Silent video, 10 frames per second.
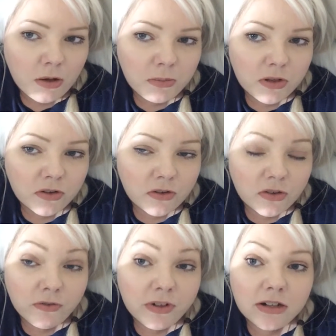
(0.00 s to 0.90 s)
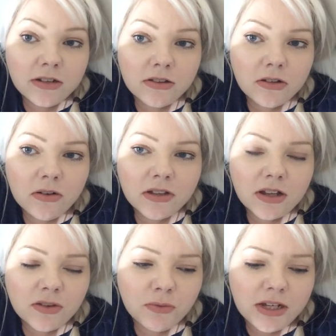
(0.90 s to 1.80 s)
because of something I disclosed
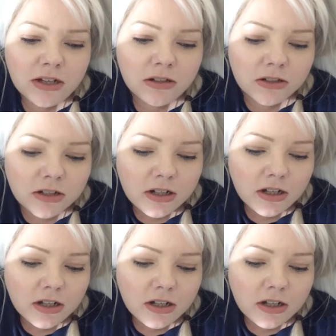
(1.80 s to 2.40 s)
last week, and